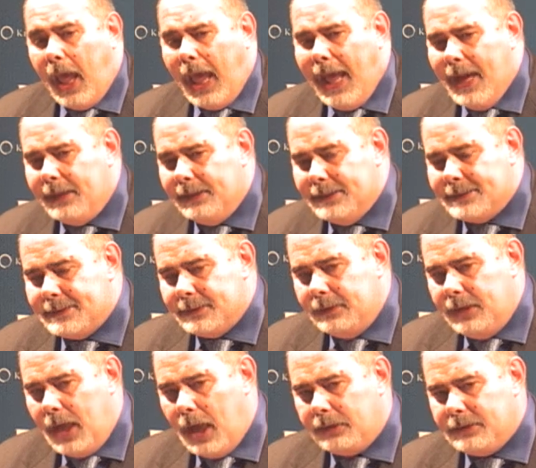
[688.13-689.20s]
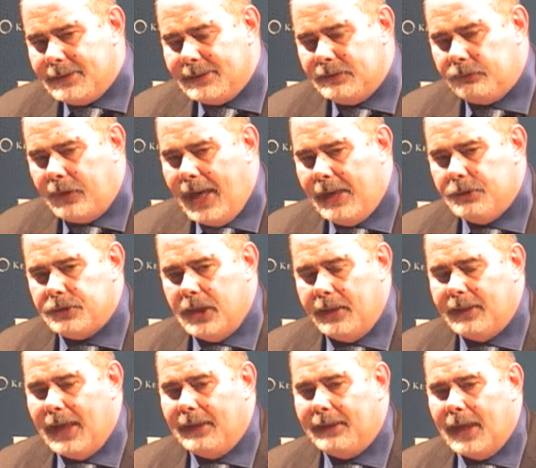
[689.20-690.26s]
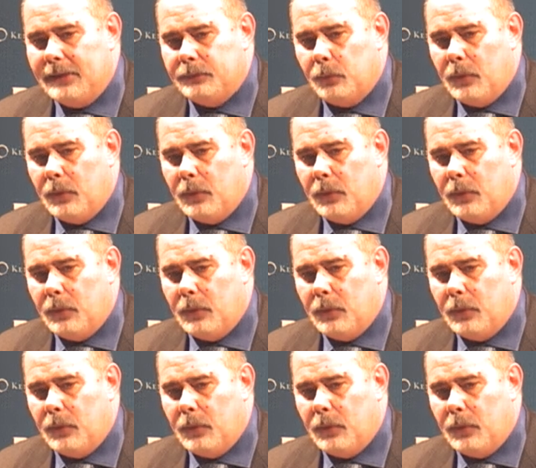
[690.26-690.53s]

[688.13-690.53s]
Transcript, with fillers: And it's not strange that at